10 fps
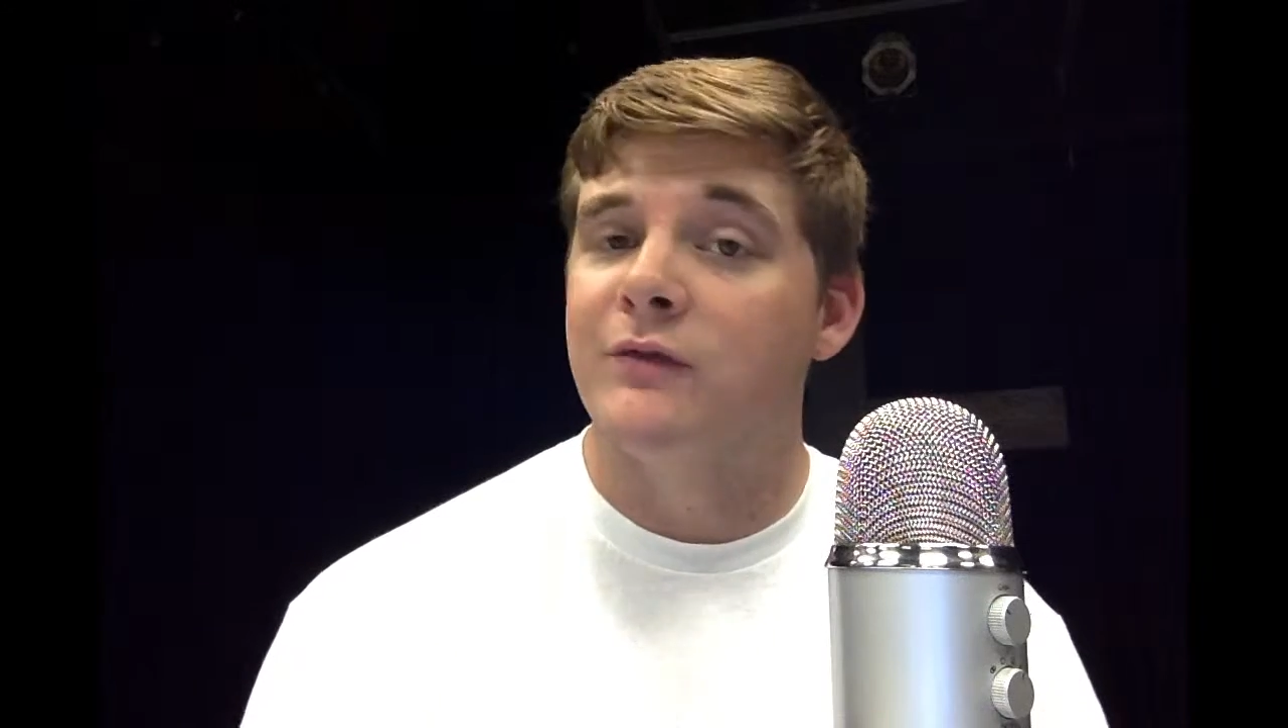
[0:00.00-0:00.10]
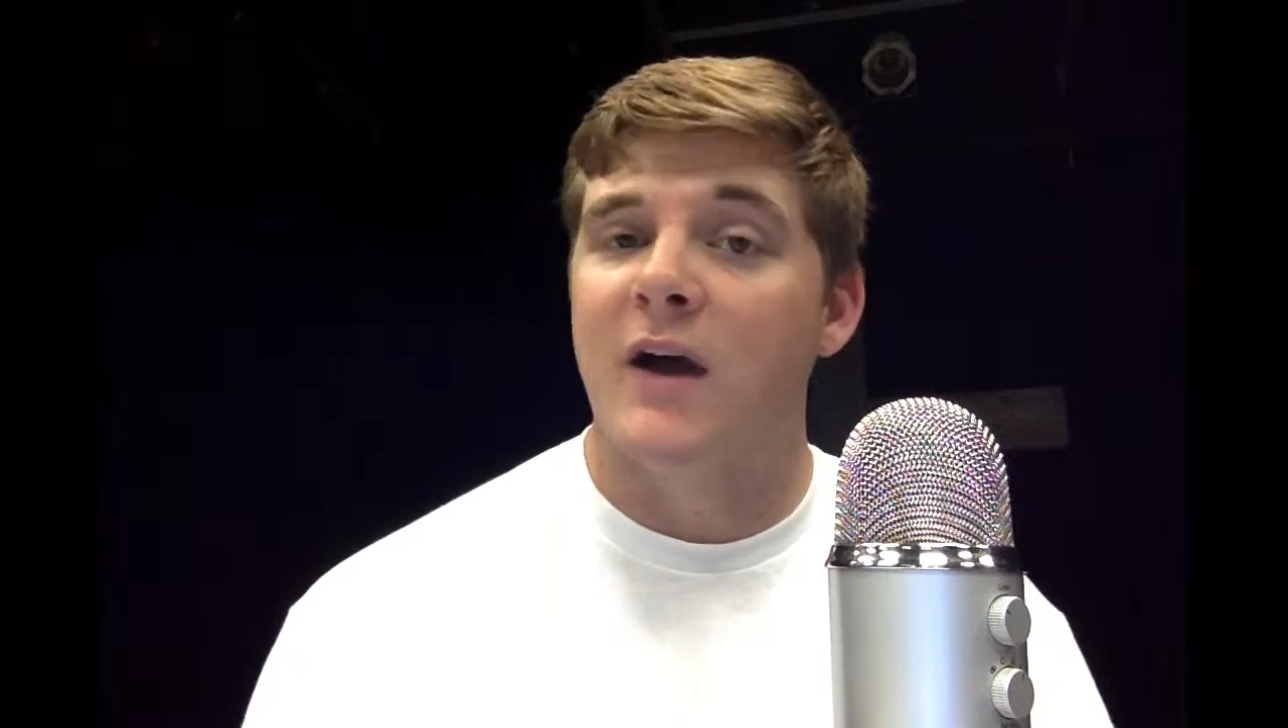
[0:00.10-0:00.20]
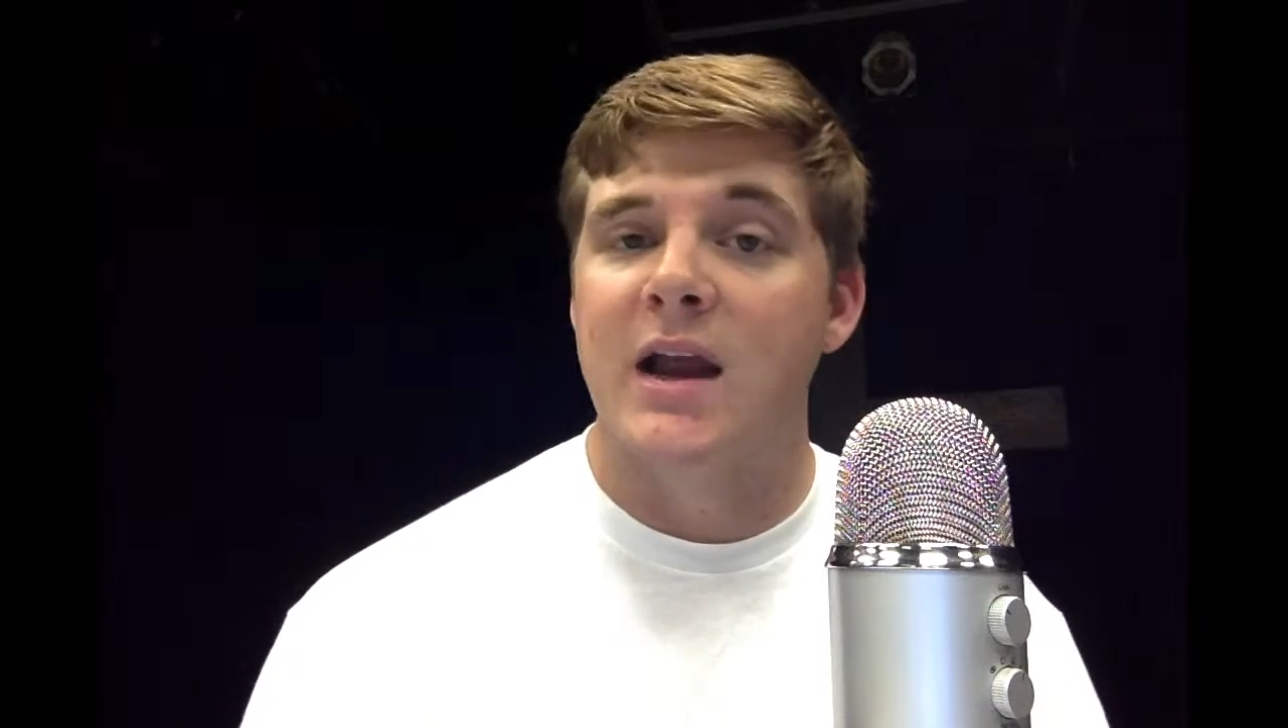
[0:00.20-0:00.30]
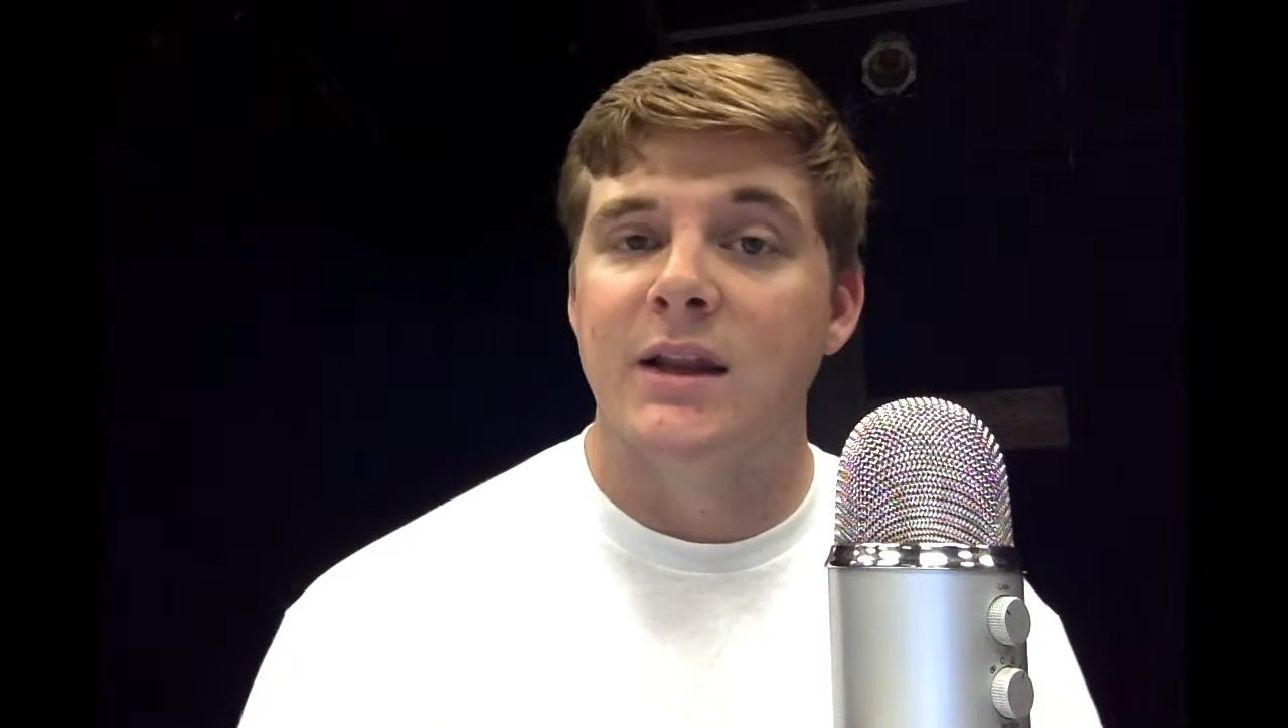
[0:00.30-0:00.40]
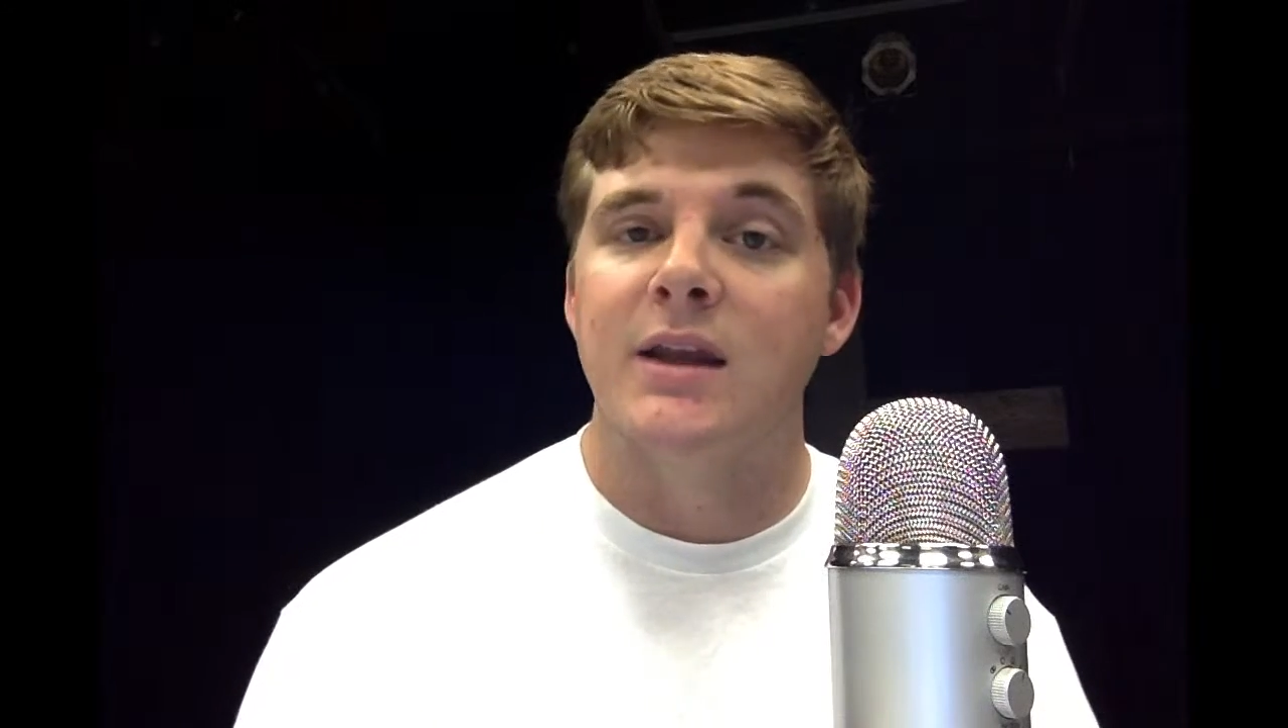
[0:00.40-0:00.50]

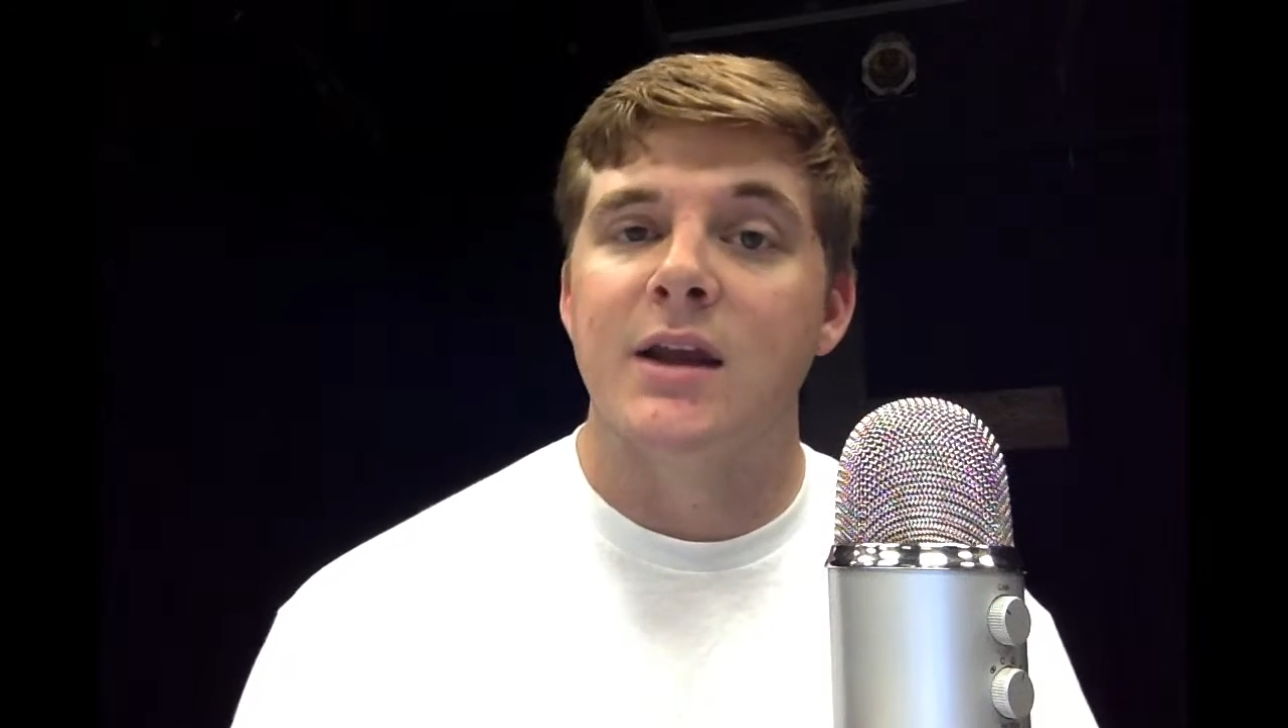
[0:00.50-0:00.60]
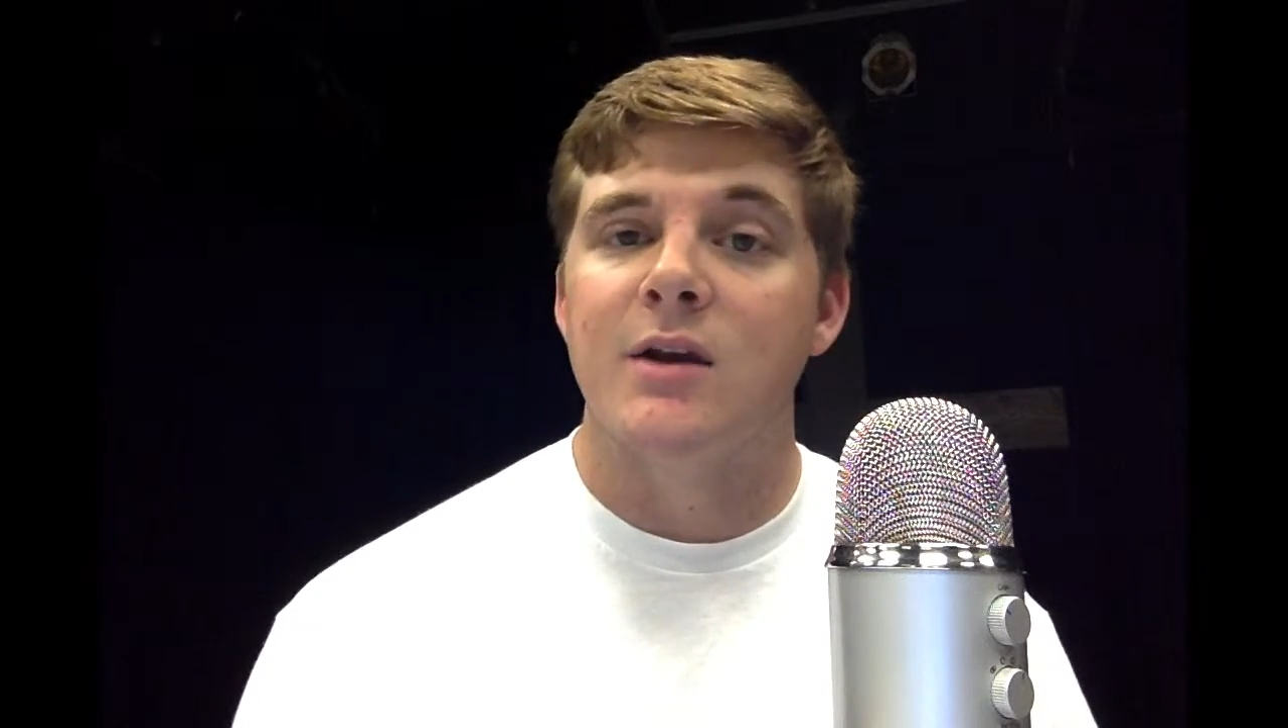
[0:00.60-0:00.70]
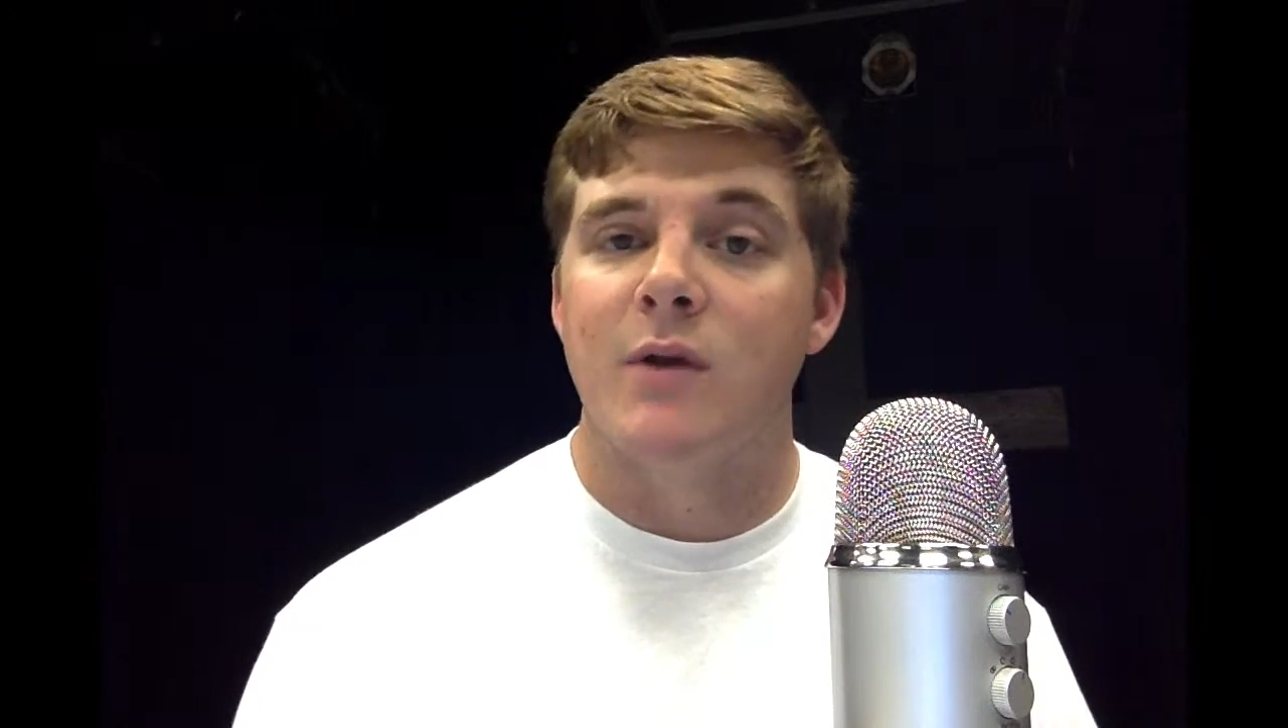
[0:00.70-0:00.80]
finally get